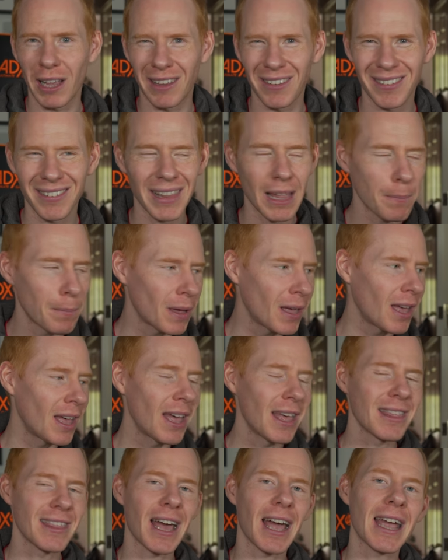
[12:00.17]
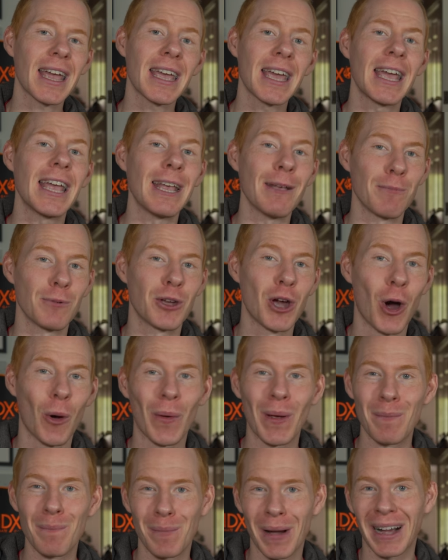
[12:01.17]
like a slipper that I keep
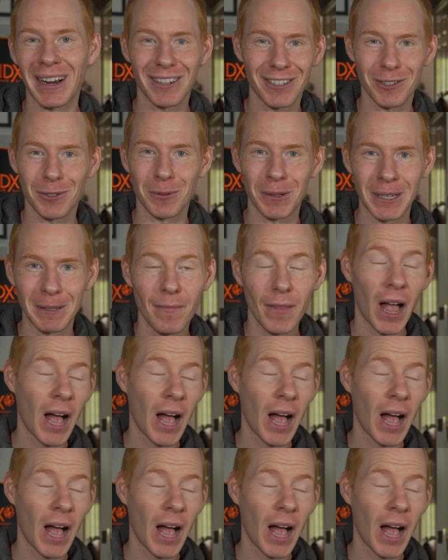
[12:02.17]
going back to it.